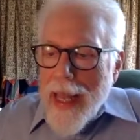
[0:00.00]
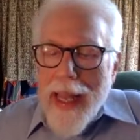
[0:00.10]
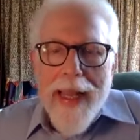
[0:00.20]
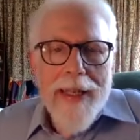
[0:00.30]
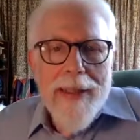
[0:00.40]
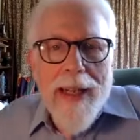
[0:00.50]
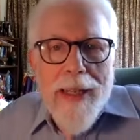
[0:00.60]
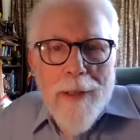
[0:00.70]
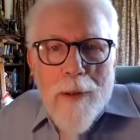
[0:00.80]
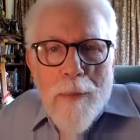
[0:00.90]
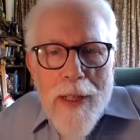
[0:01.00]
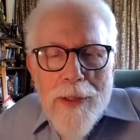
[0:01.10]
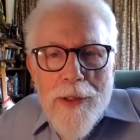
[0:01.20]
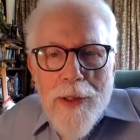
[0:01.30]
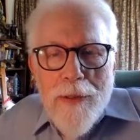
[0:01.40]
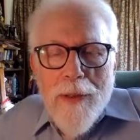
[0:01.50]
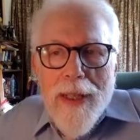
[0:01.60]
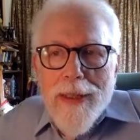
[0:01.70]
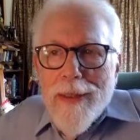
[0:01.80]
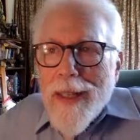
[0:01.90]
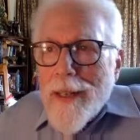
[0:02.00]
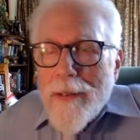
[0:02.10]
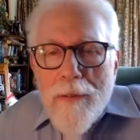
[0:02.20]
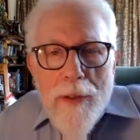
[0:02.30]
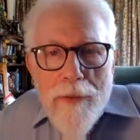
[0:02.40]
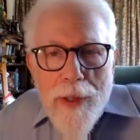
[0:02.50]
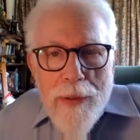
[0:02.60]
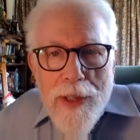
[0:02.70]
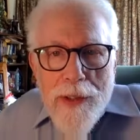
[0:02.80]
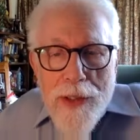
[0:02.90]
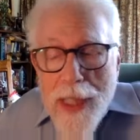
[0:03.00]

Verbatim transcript: And I hope as you uh, uh, review this